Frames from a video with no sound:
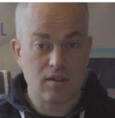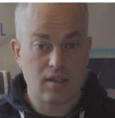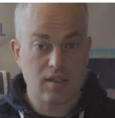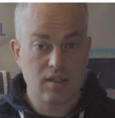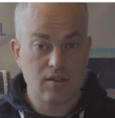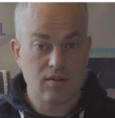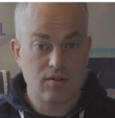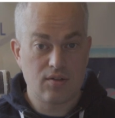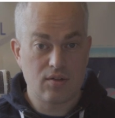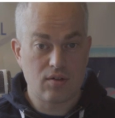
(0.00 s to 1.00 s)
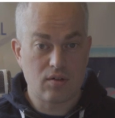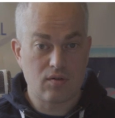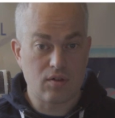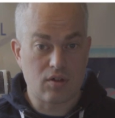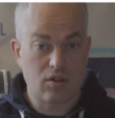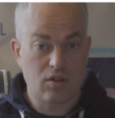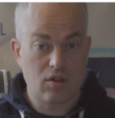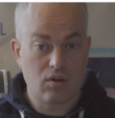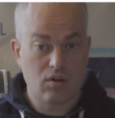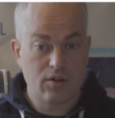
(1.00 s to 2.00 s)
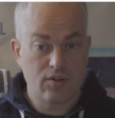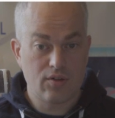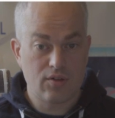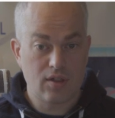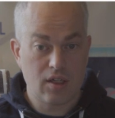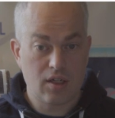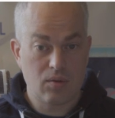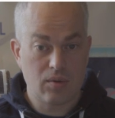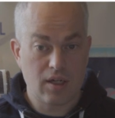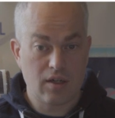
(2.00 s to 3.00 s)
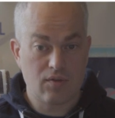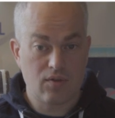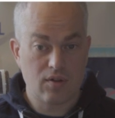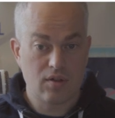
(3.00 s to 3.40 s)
the init of the class here we have